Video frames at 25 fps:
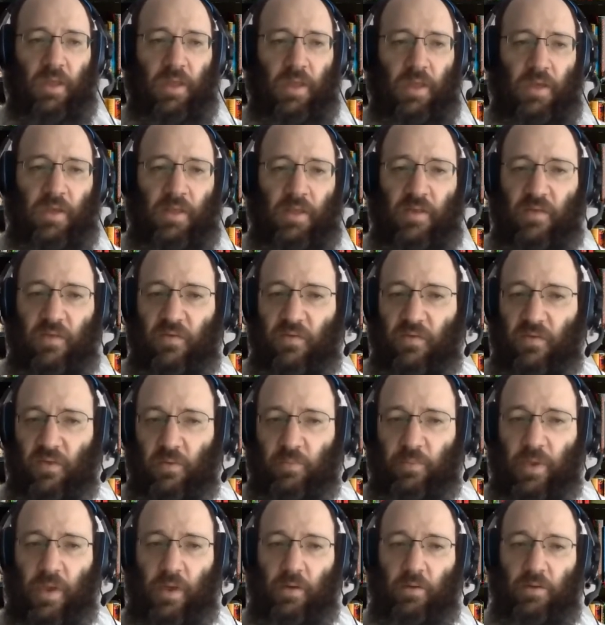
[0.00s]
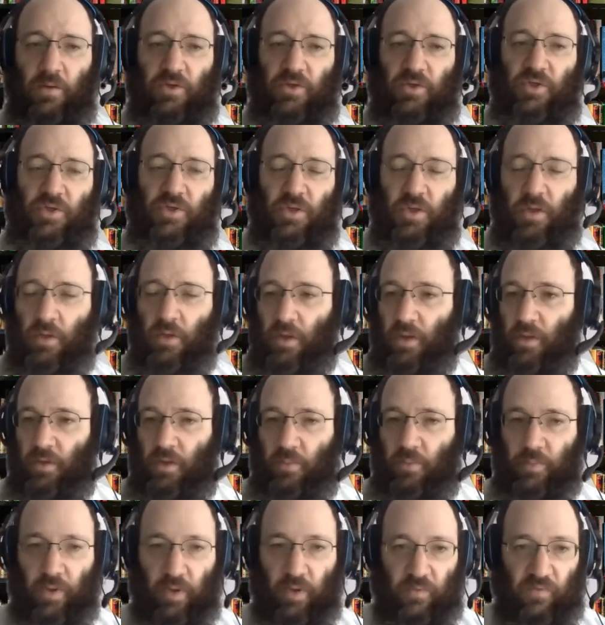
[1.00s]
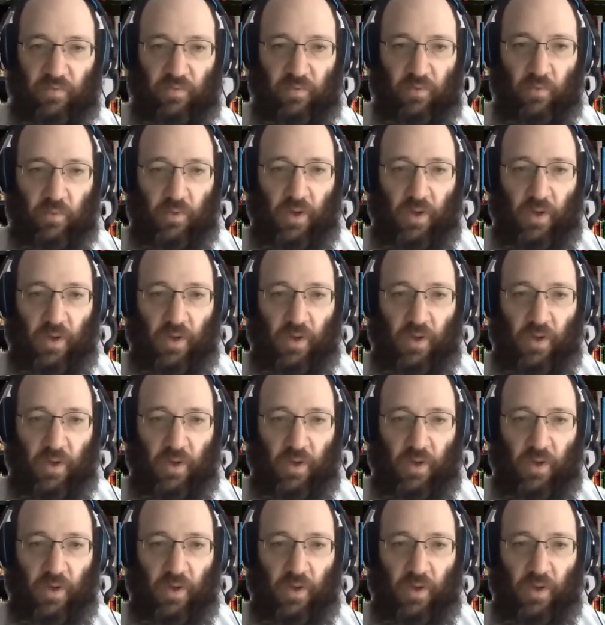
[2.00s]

In his Perish on the pasuk,